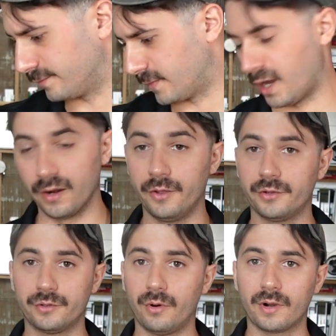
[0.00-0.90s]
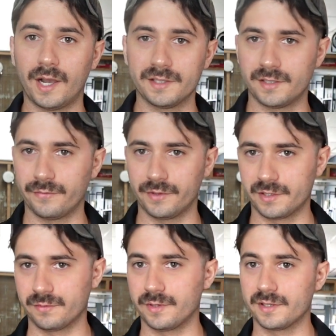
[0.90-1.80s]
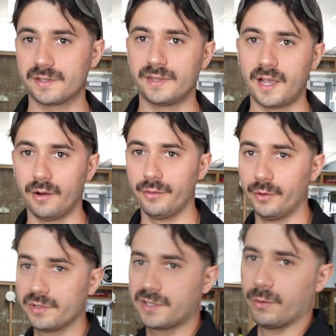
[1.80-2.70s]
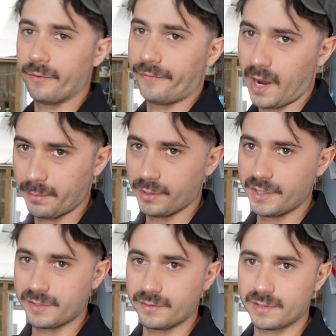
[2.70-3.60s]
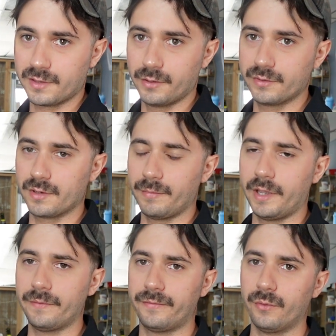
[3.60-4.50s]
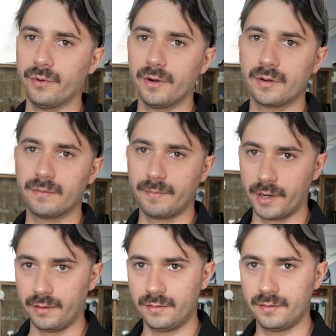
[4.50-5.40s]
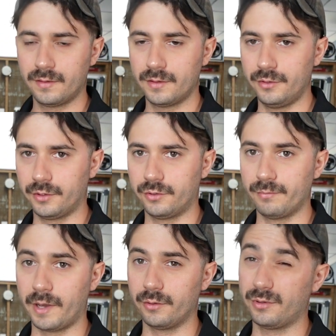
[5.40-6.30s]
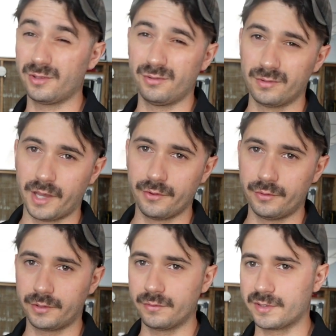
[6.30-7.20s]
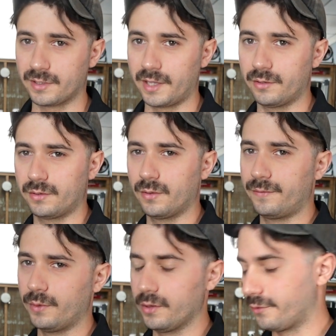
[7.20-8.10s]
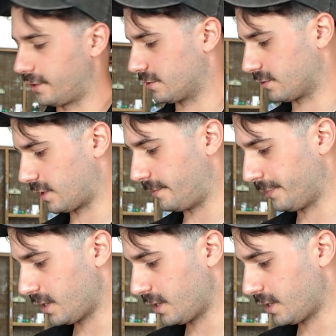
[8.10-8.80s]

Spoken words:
I don't know, you can do all kinds of different things with this. Now those two are fiber lasers, those are made for metal. You can do metal, you can do leather, you can do slate, you can do a few other things with them.